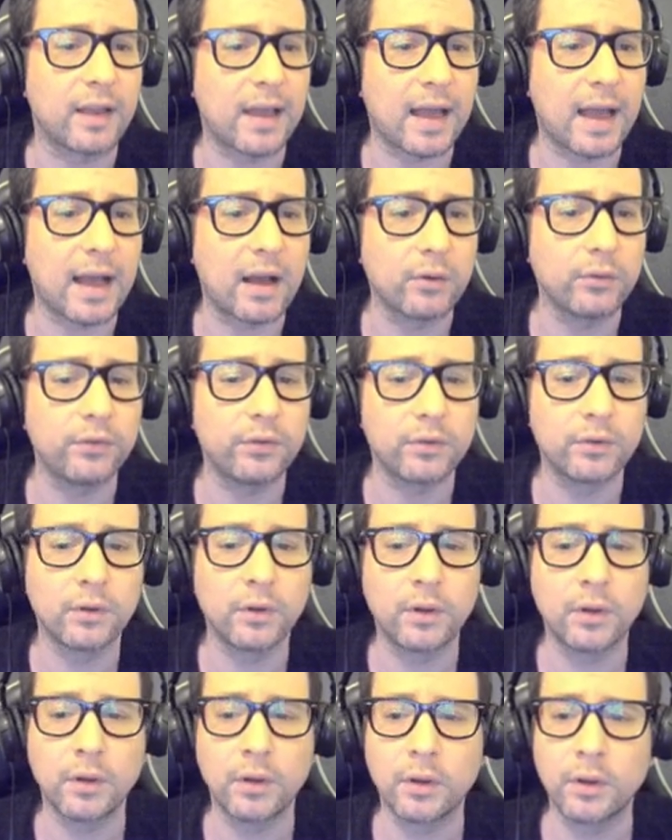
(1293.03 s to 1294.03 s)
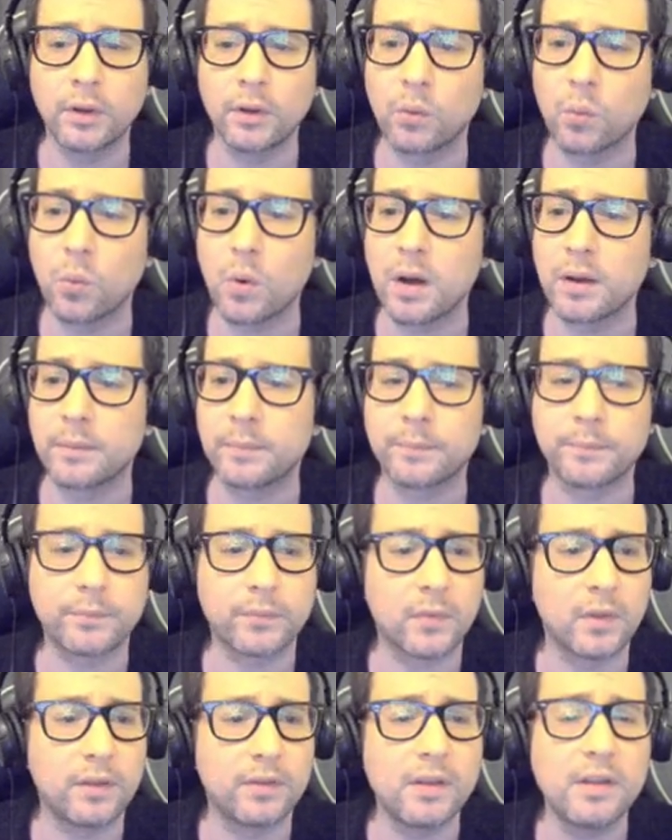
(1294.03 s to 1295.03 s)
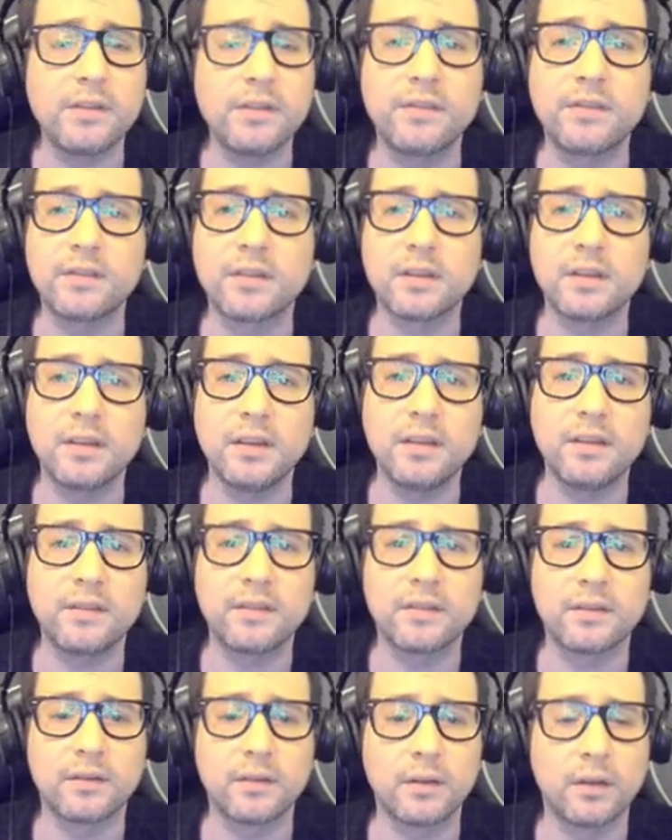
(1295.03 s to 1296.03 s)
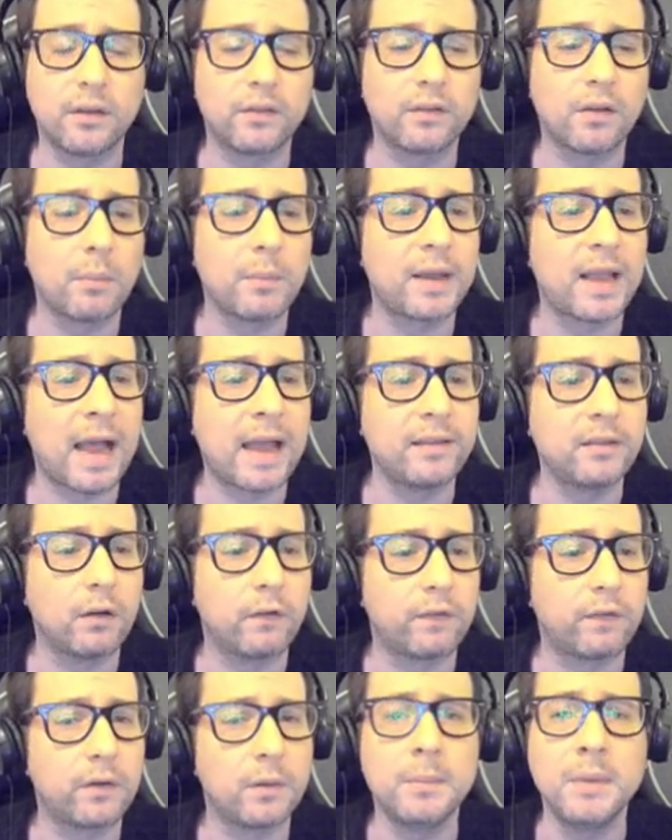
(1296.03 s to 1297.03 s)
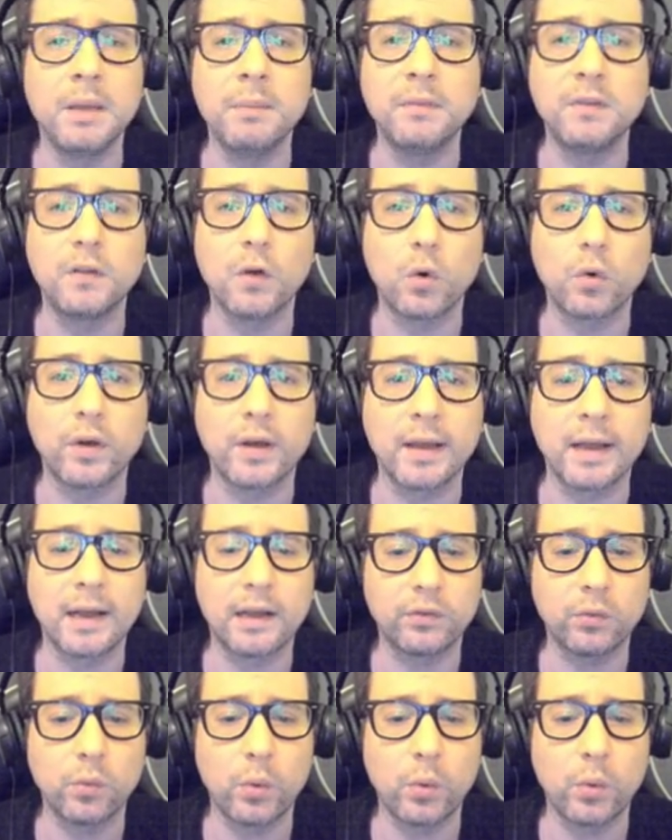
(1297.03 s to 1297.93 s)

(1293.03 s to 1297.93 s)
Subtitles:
Chaos one. This is some kind of meme token as